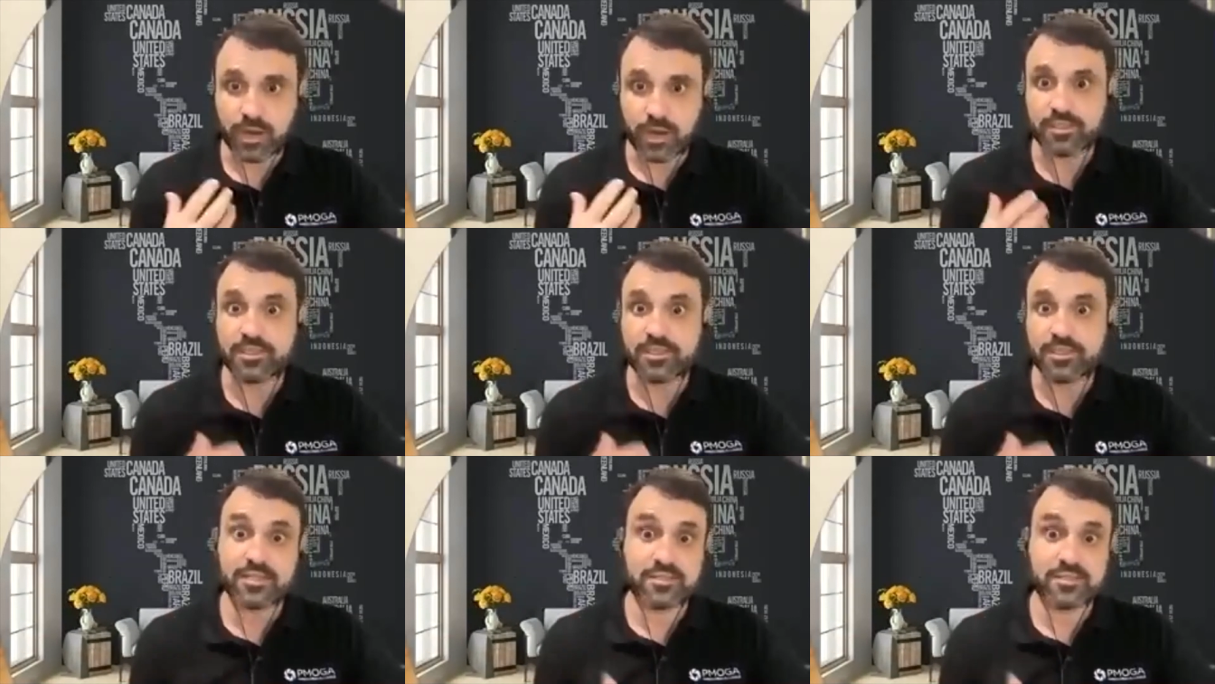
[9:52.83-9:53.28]

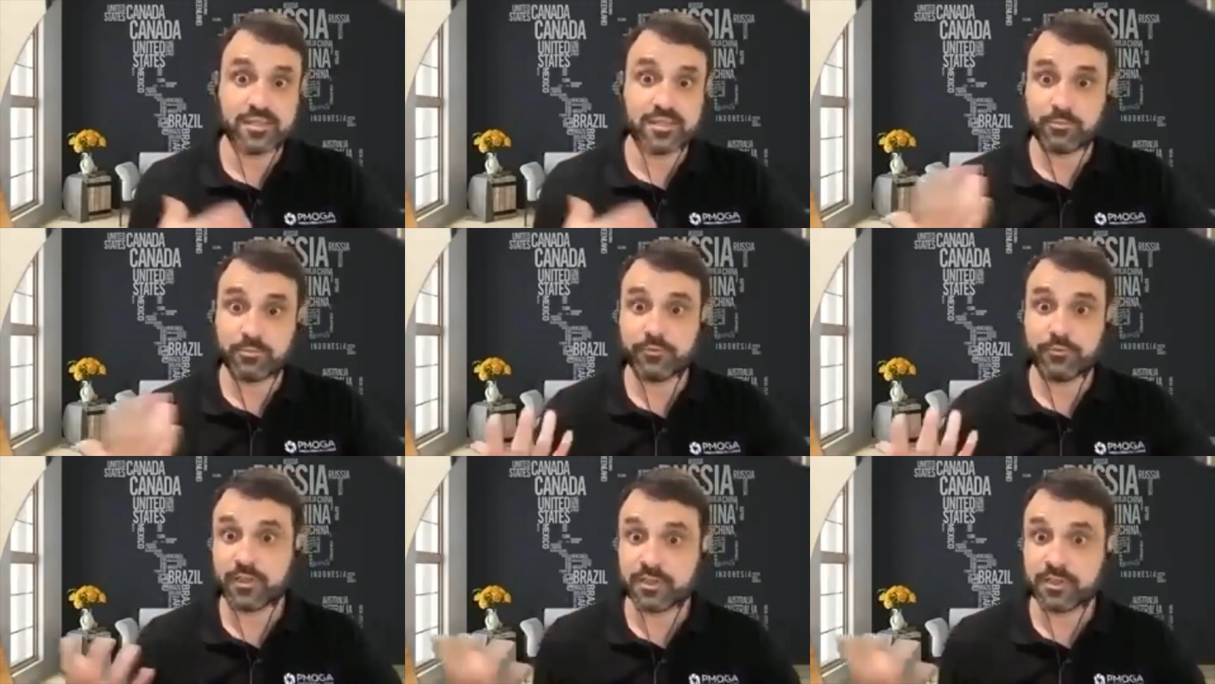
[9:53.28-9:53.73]
That's
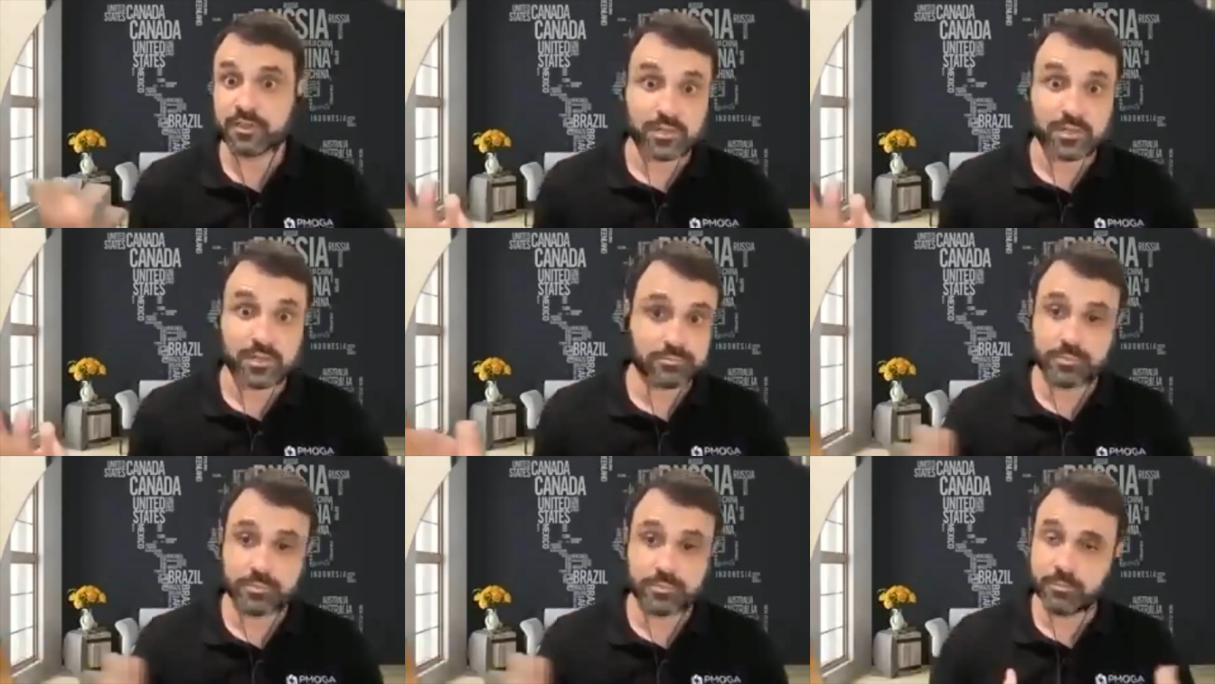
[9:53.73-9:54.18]
something that
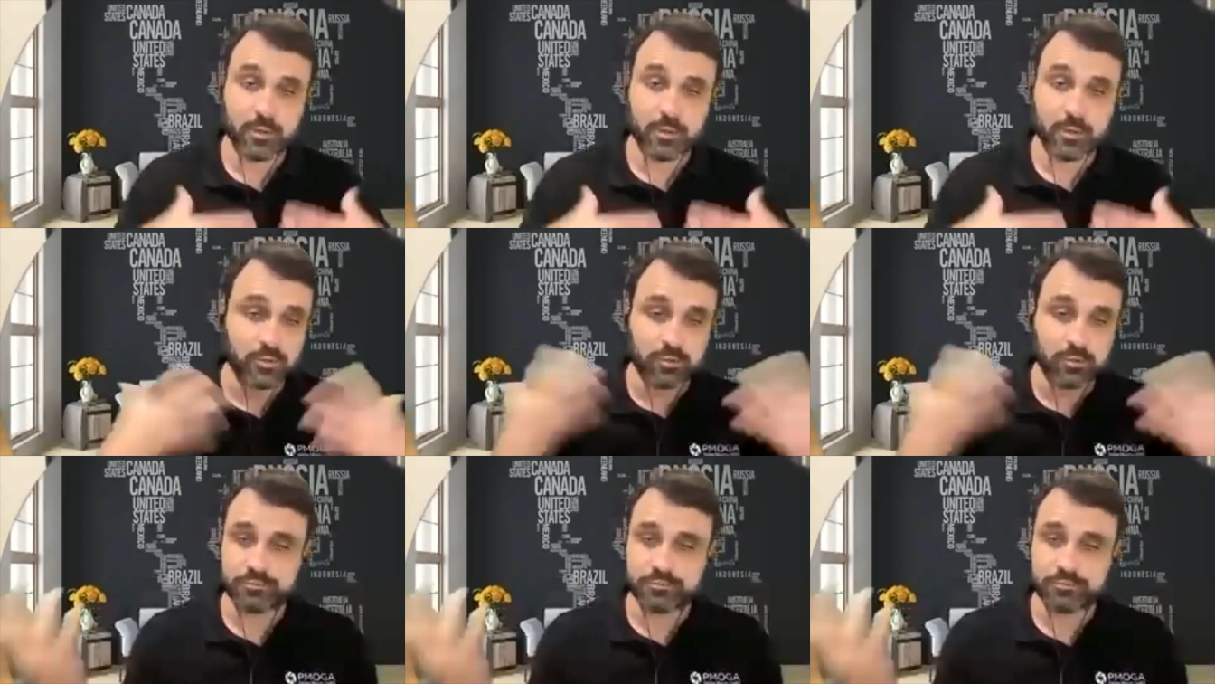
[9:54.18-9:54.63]
people
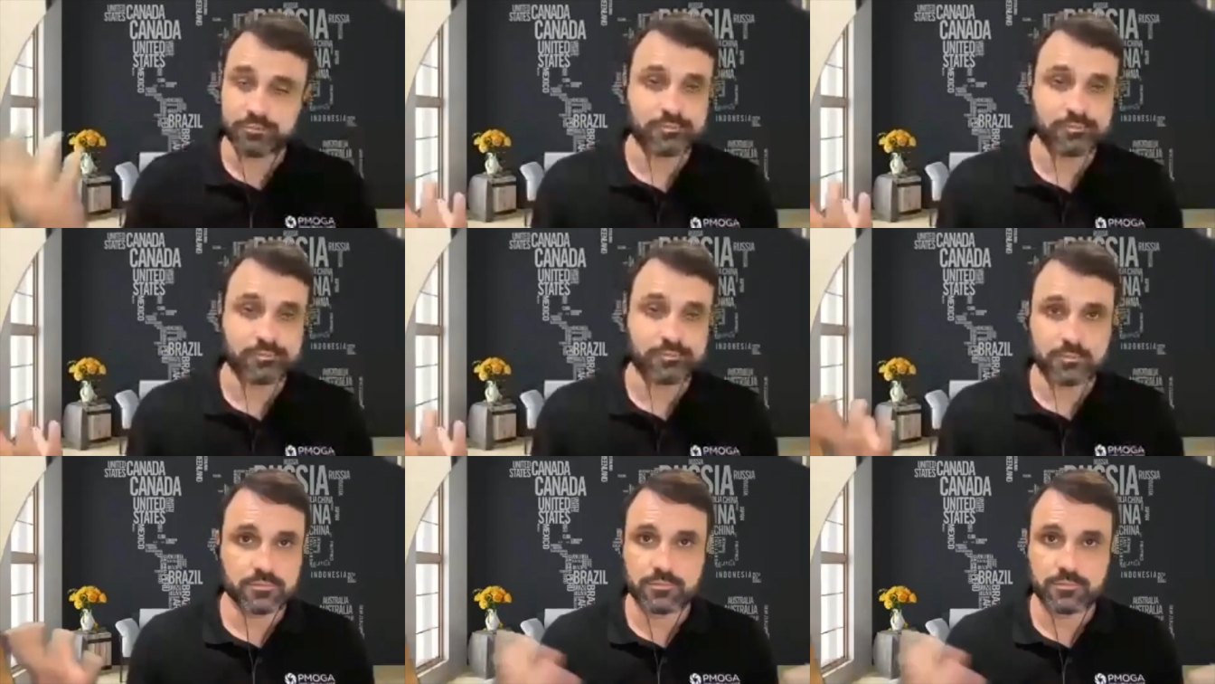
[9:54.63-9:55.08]

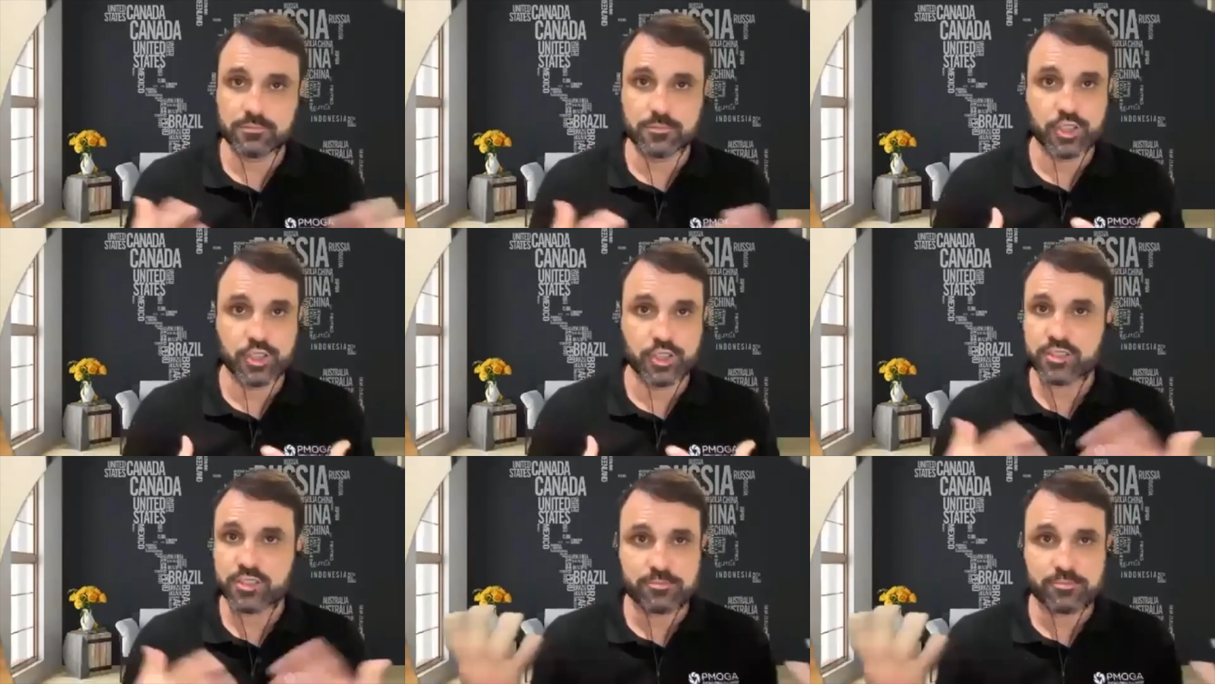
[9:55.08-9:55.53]
just,
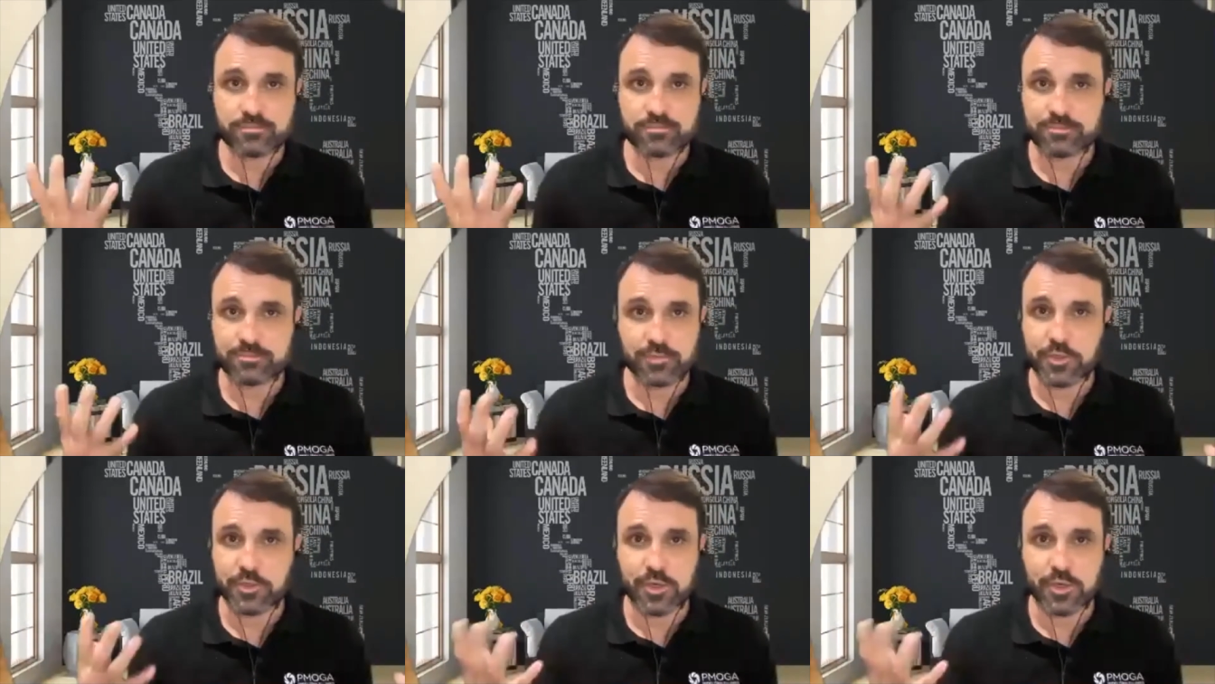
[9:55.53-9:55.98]

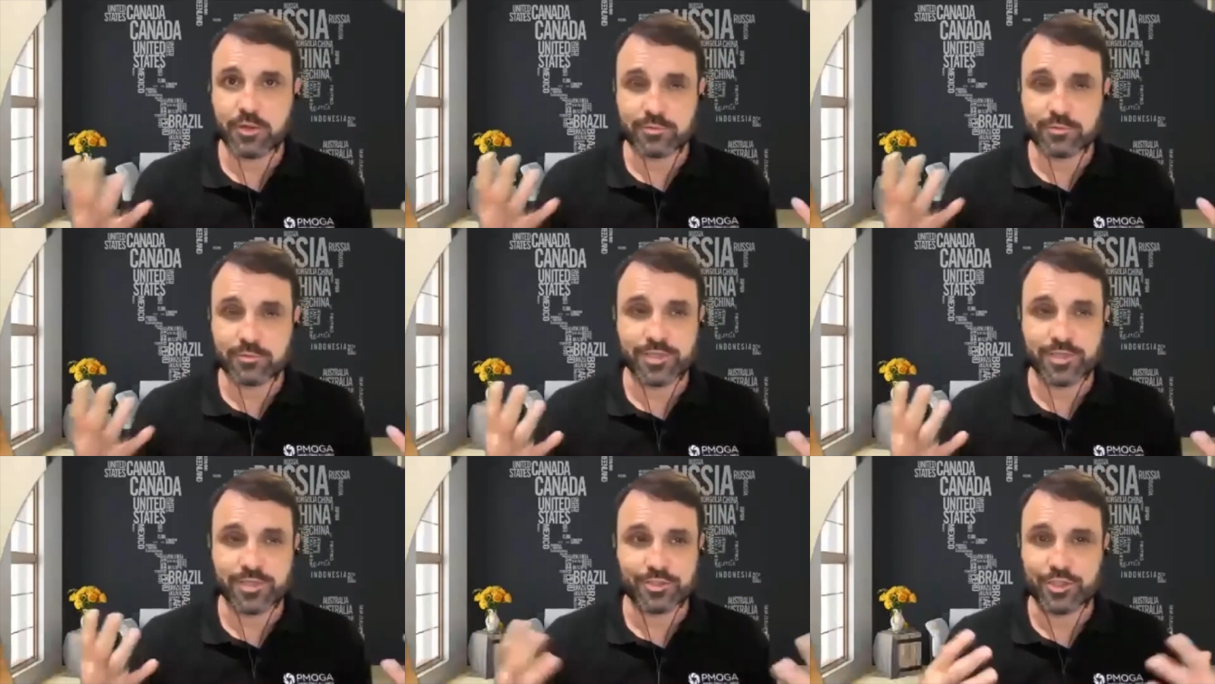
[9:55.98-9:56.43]

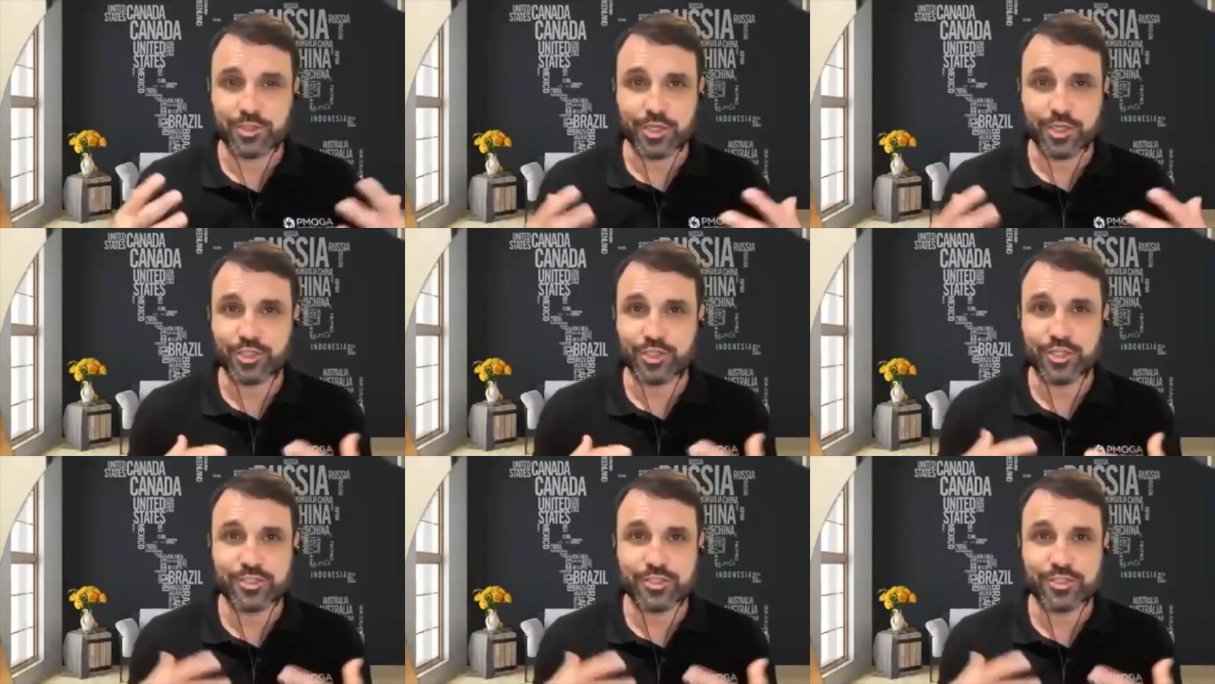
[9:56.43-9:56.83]
they just